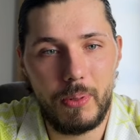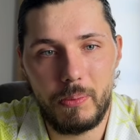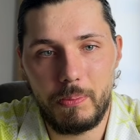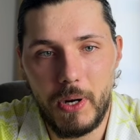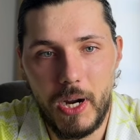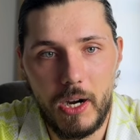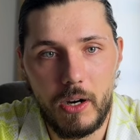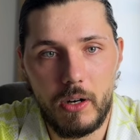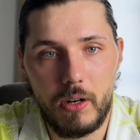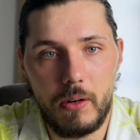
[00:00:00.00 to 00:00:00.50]

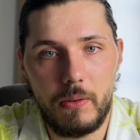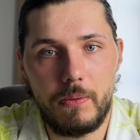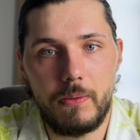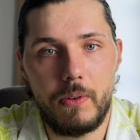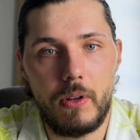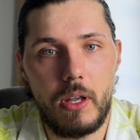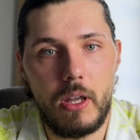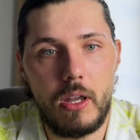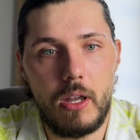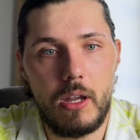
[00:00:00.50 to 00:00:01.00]
paragraph,
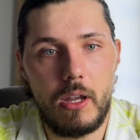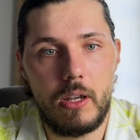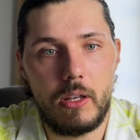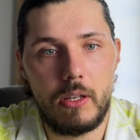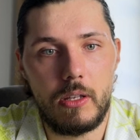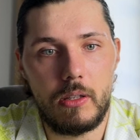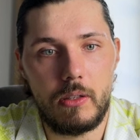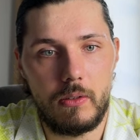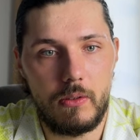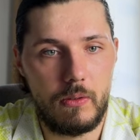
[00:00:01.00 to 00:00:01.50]

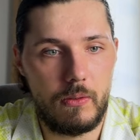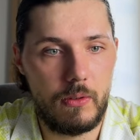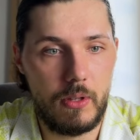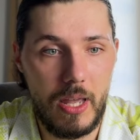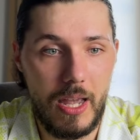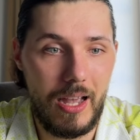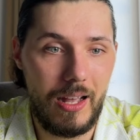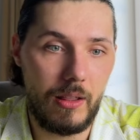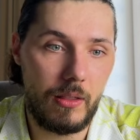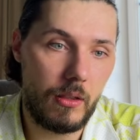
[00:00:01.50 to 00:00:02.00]
and
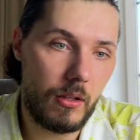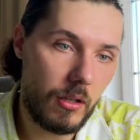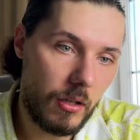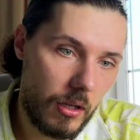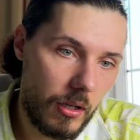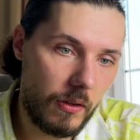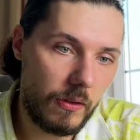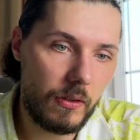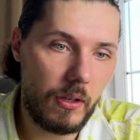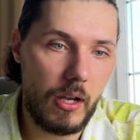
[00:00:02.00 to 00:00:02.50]
then
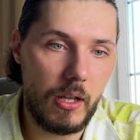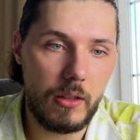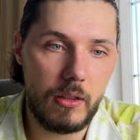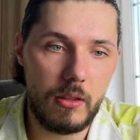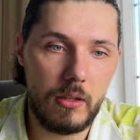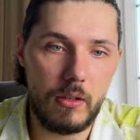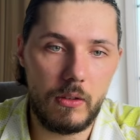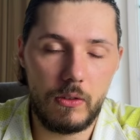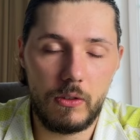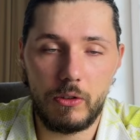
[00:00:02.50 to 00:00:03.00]
inside
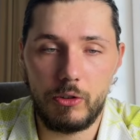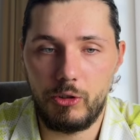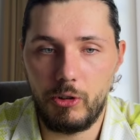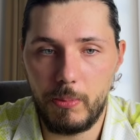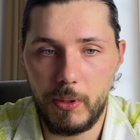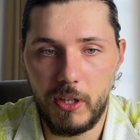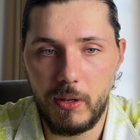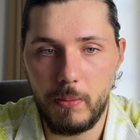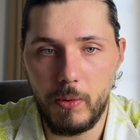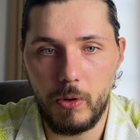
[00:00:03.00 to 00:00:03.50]
this
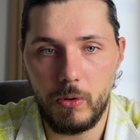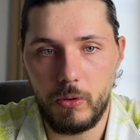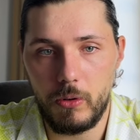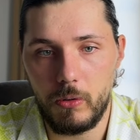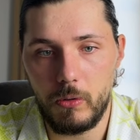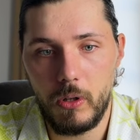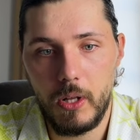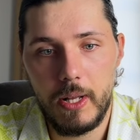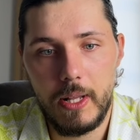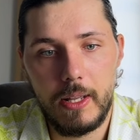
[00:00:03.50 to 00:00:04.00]
GPT
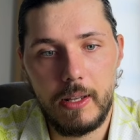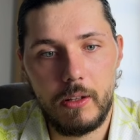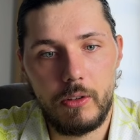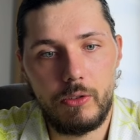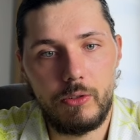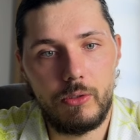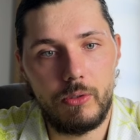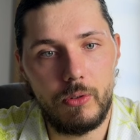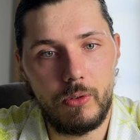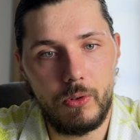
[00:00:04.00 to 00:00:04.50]
model
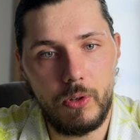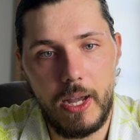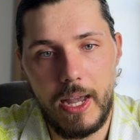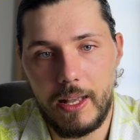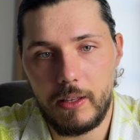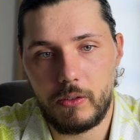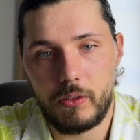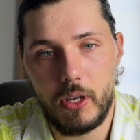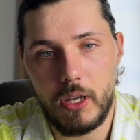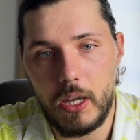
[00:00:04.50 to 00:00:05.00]
to
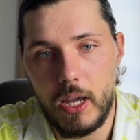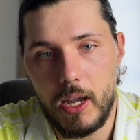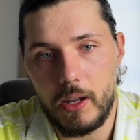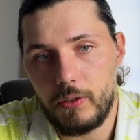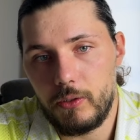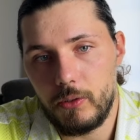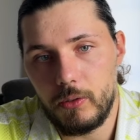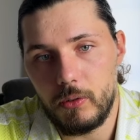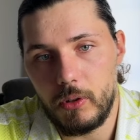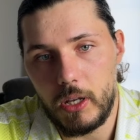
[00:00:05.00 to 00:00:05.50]
ask AI
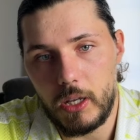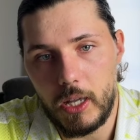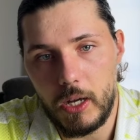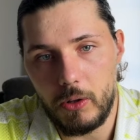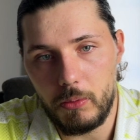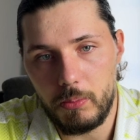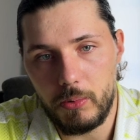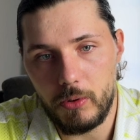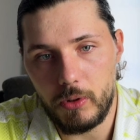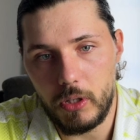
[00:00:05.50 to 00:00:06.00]
to like
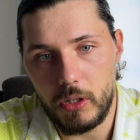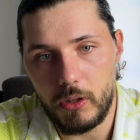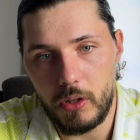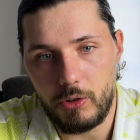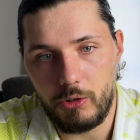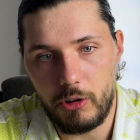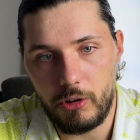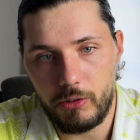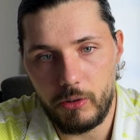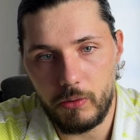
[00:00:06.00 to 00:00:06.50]
output in the
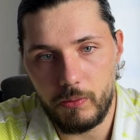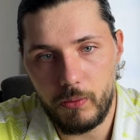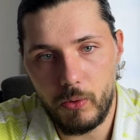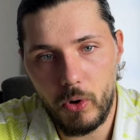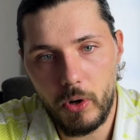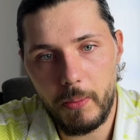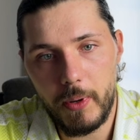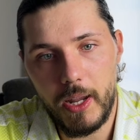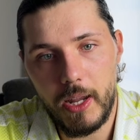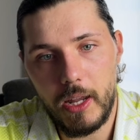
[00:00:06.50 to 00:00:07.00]
JSON
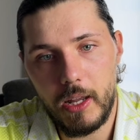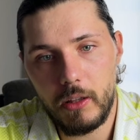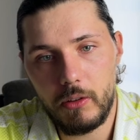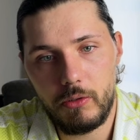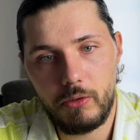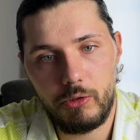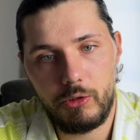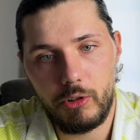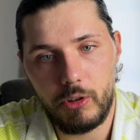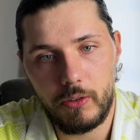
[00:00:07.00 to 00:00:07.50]

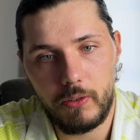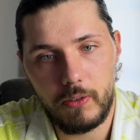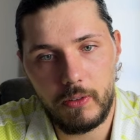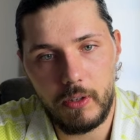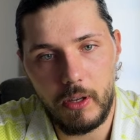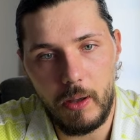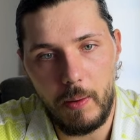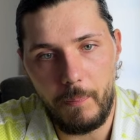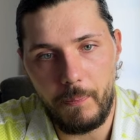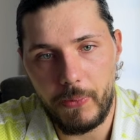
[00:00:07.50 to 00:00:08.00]
format, just
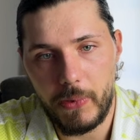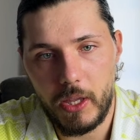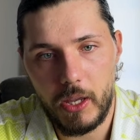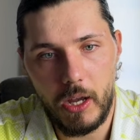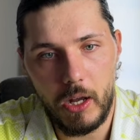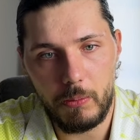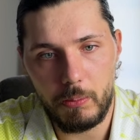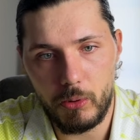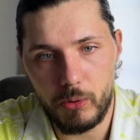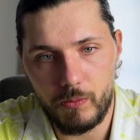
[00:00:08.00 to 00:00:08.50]
some
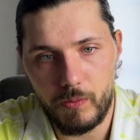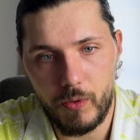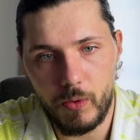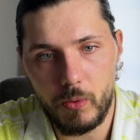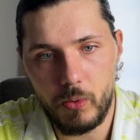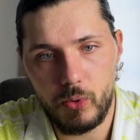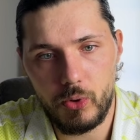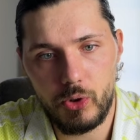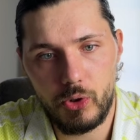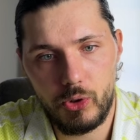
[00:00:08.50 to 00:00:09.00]
output
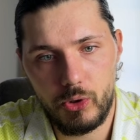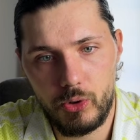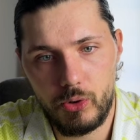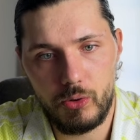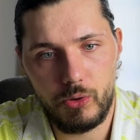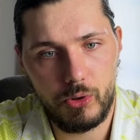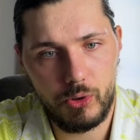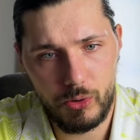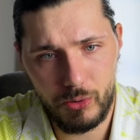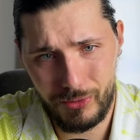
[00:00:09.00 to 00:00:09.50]
rules
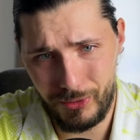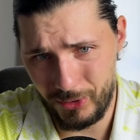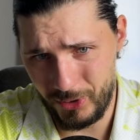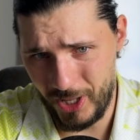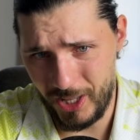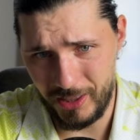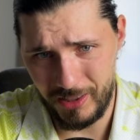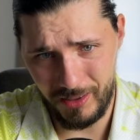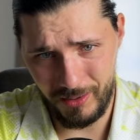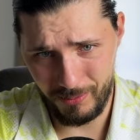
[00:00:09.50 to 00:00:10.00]
so
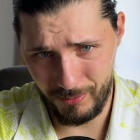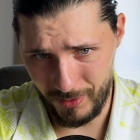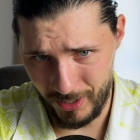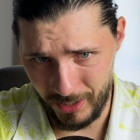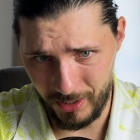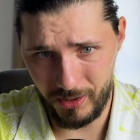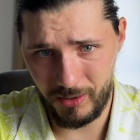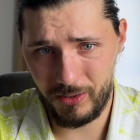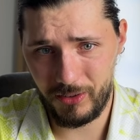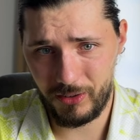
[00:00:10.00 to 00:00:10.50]
that
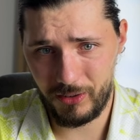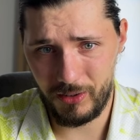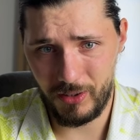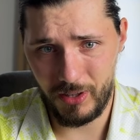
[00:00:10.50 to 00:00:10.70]
it's